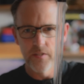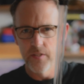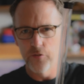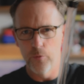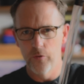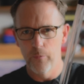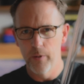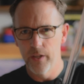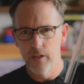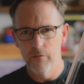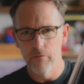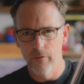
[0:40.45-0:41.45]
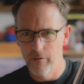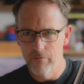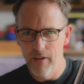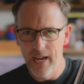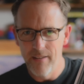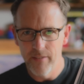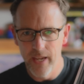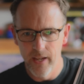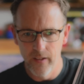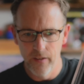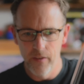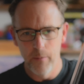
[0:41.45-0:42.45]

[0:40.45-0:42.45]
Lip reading: This one's big enough for a 5-gallon.